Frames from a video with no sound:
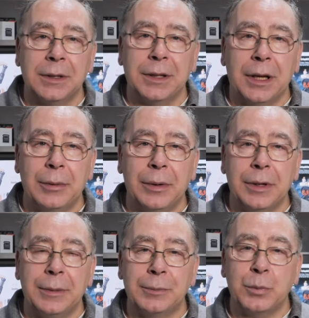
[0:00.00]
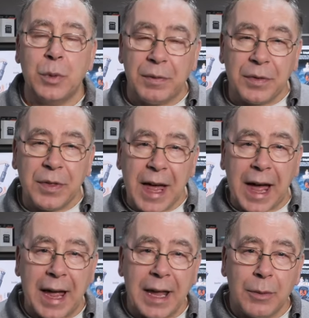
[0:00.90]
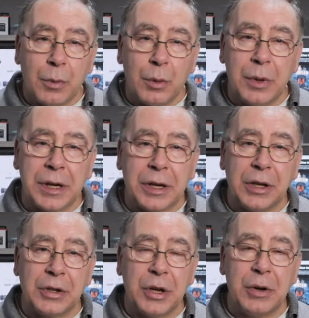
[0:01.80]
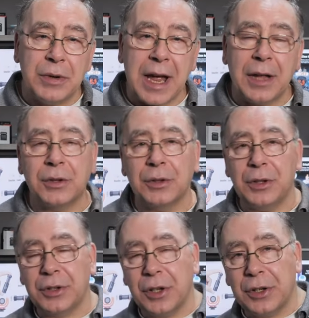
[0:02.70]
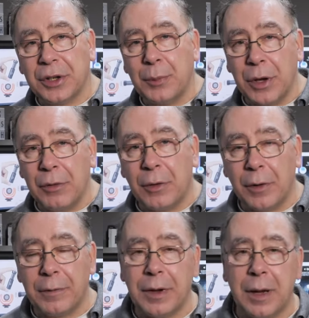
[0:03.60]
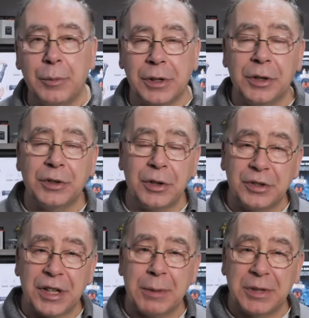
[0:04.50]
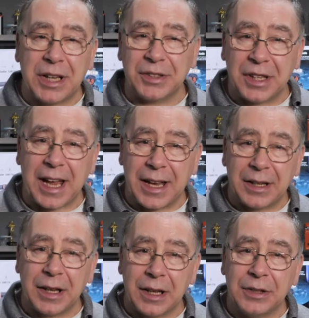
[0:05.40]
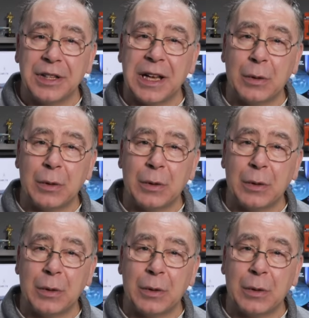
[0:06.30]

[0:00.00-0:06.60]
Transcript: So um, with that, what we're going to do now is we're going to turn the computer off and we're going to do the same test again and see how